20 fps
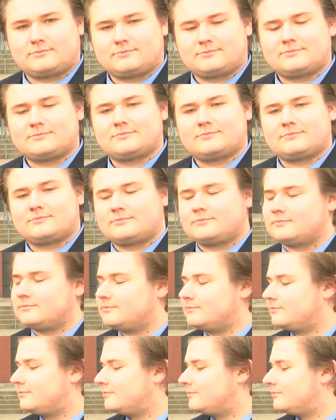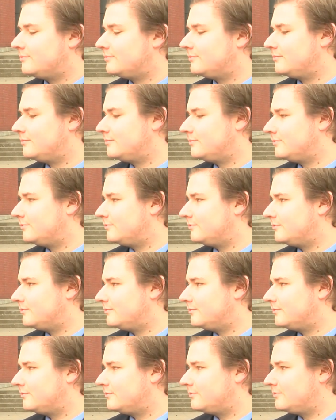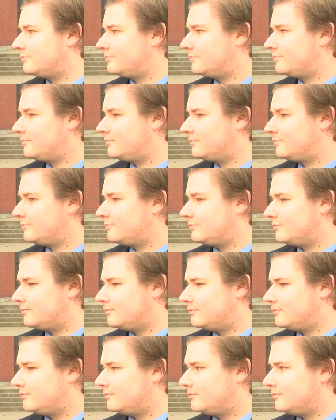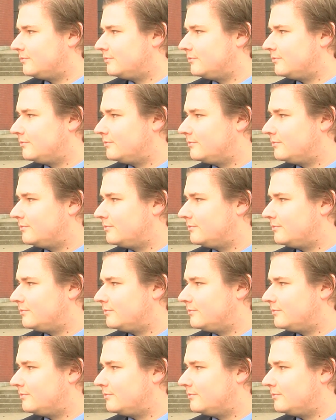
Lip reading: The person shown says nothing.